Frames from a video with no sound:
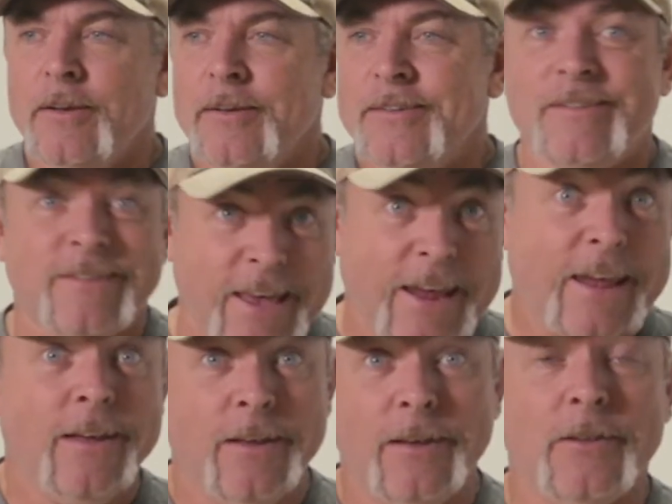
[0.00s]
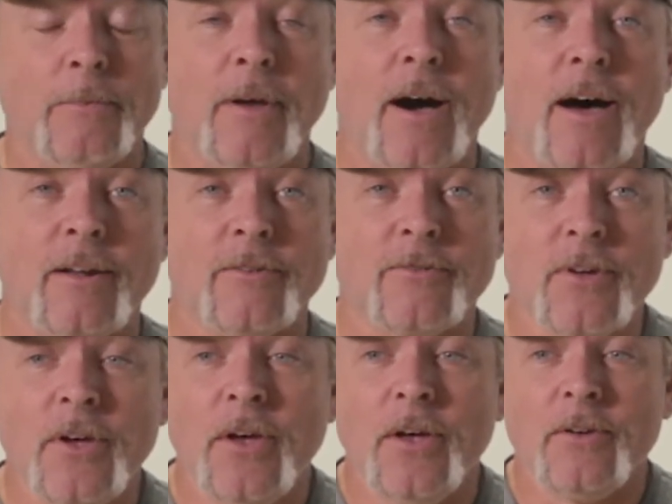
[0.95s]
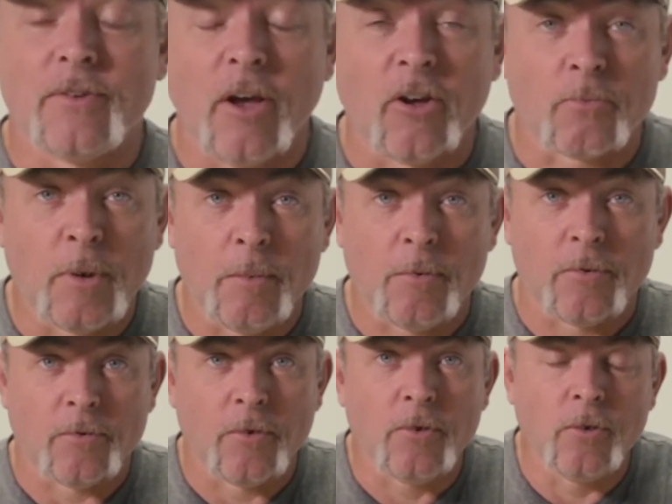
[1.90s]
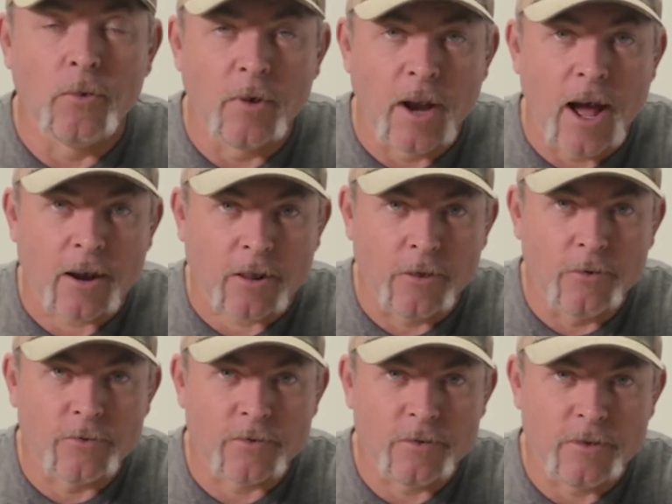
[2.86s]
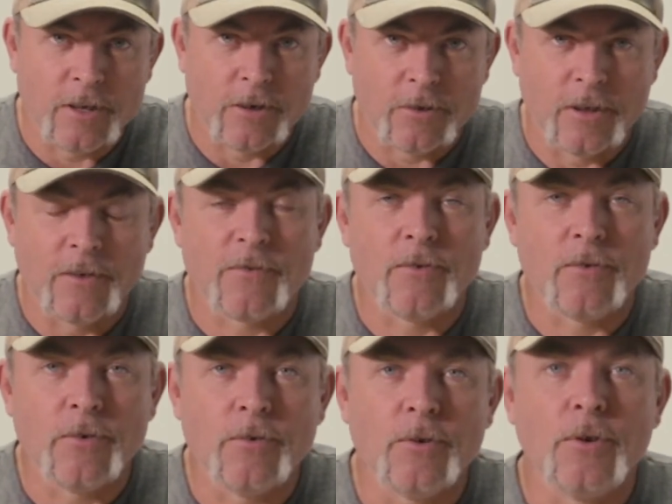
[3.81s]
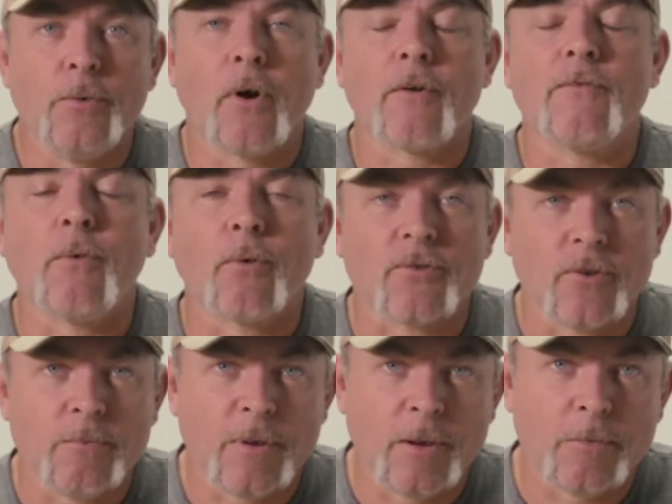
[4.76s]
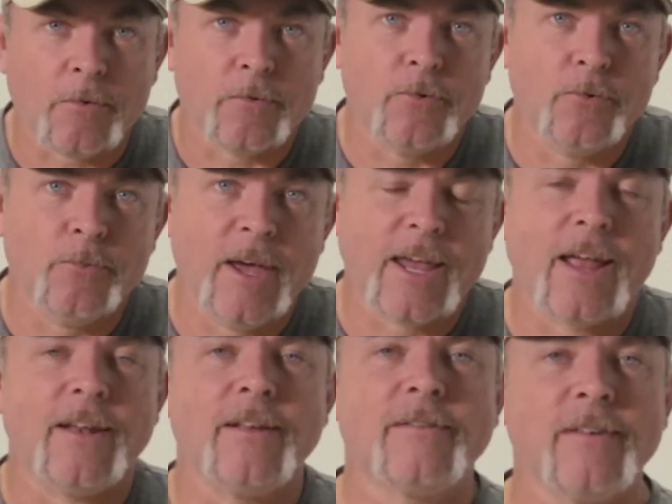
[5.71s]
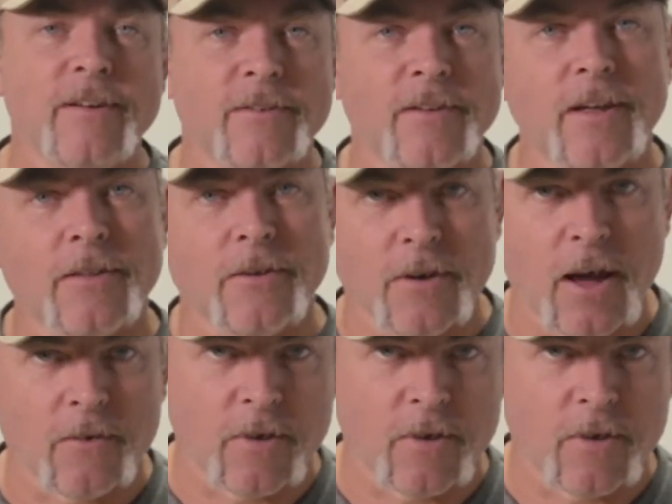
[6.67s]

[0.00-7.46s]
sick, to be honest. Salespeople, you do not close the deal. If you do, you are forcing people to make a decision that they're not